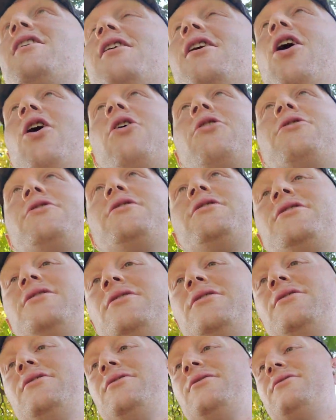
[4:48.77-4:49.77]
all
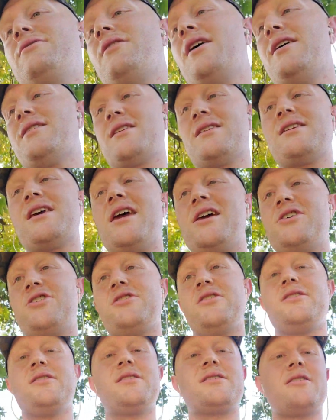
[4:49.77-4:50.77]
the
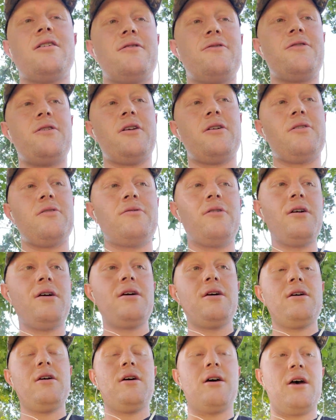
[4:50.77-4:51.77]
hesitation and stuff, you
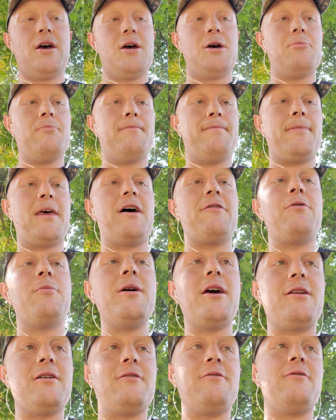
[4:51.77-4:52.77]
know. I haven't
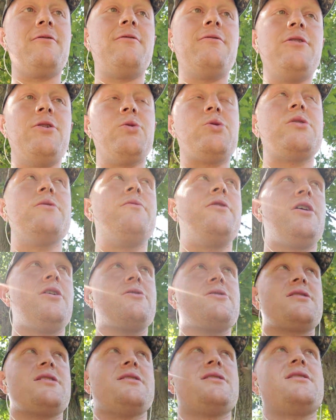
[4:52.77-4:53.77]
made a YouTube video
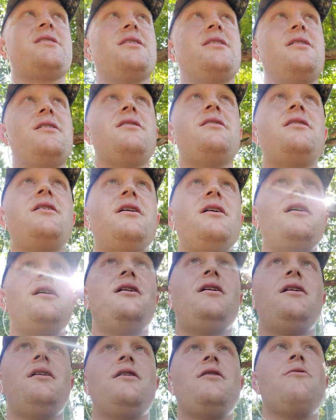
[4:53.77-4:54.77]
since the
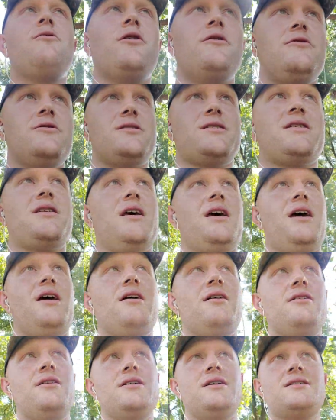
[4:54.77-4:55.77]

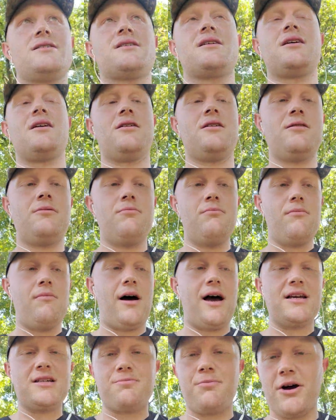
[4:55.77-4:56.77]
ALS
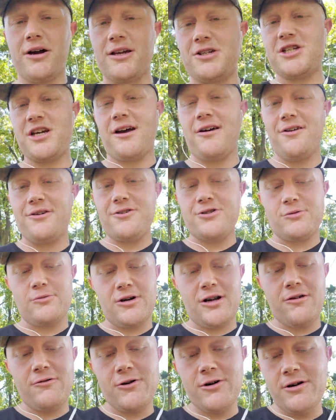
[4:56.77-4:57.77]
Ice Bucket Challenge or
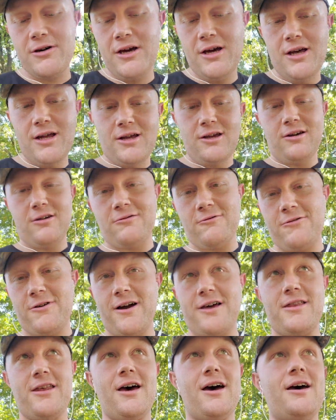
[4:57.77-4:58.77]
whatever. You can
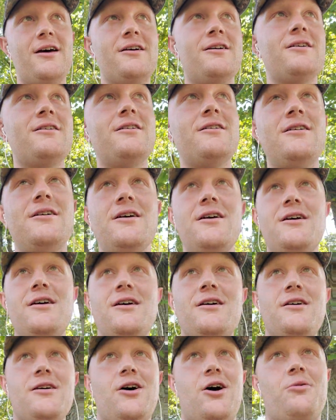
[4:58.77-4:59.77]
find that
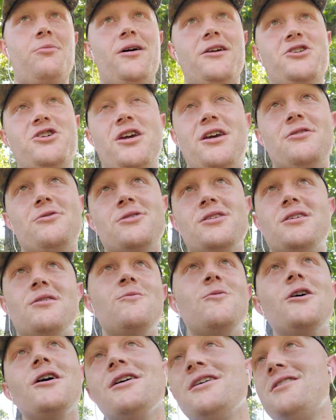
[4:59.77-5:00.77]
on my channel
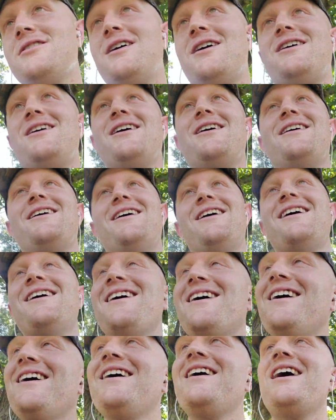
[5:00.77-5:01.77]
somewhere.
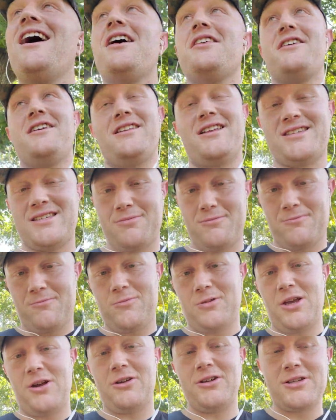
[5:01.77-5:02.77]
I think that's
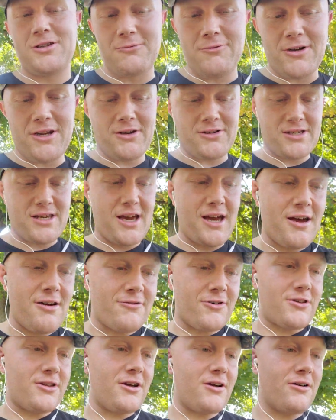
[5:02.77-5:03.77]
the only 2 videos I have
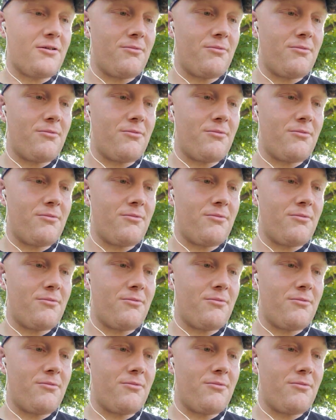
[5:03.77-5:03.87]
on there,